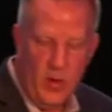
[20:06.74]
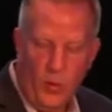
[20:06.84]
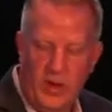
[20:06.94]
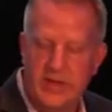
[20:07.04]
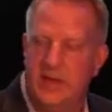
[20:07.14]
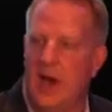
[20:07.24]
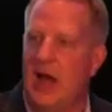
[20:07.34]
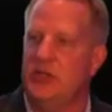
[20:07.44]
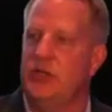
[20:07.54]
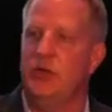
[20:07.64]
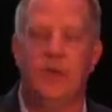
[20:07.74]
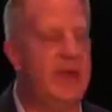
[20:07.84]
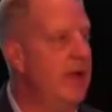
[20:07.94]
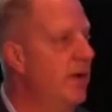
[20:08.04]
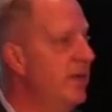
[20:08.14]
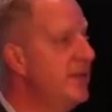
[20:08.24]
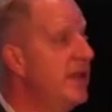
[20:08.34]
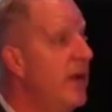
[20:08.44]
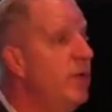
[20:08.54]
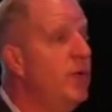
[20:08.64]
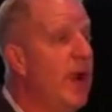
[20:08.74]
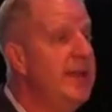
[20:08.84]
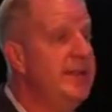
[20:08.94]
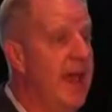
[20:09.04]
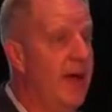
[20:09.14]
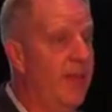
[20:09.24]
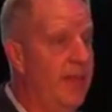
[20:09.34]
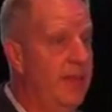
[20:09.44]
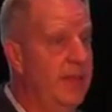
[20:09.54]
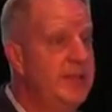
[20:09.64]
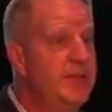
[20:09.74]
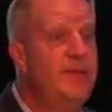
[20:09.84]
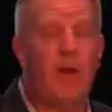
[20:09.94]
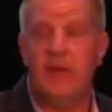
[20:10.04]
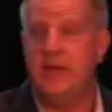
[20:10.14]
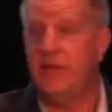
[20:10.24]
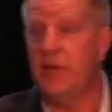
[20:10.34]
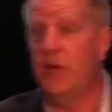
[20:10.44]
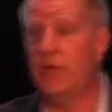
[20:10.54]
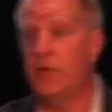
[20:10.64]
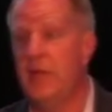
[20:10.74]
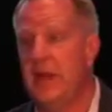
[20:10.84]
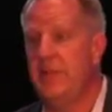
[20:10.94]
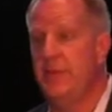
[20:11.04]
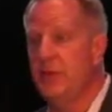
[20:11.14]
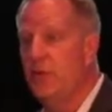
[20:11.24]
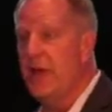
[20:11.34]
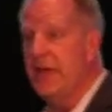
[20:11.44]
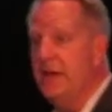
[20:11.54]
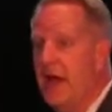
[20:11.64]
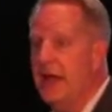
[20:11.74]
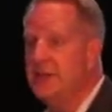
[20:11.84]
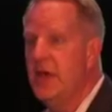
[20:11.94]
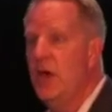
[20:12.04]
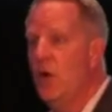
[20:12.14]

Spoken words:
What got you here, this I would write down. This is very difficult for many people to recognize.